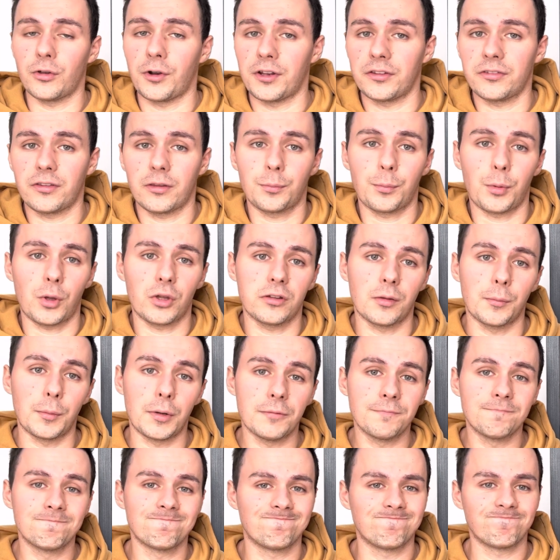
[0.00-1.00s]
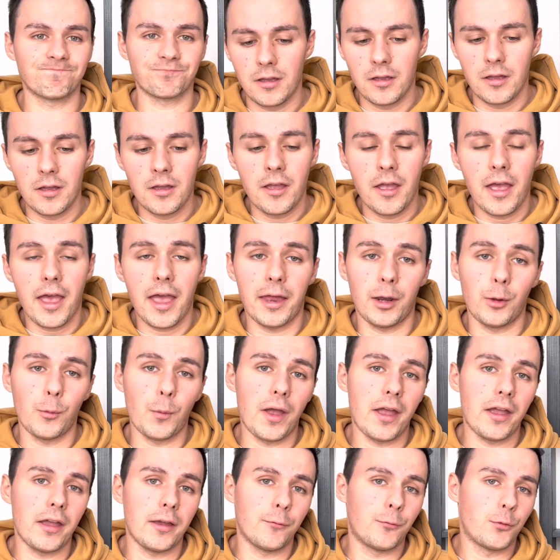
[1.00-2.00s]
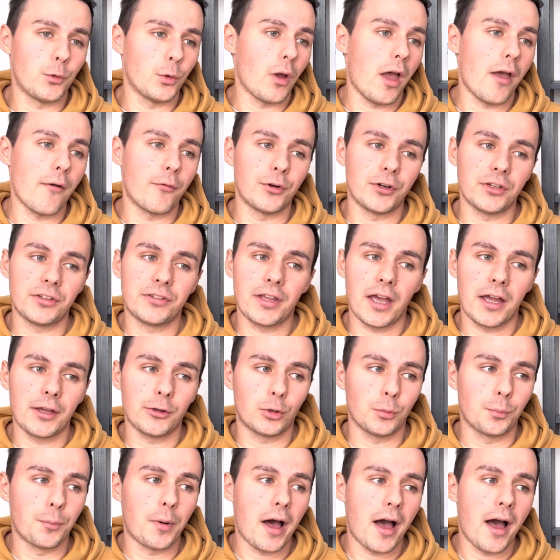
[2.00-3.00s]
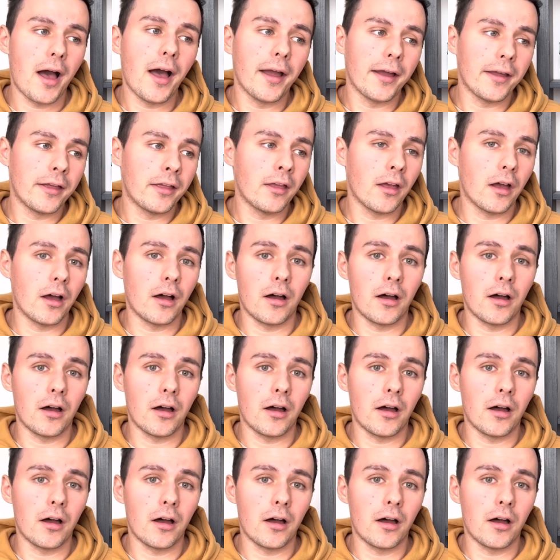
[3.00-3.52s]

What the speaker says: honest as possible. Anyway, if you ever decide to buy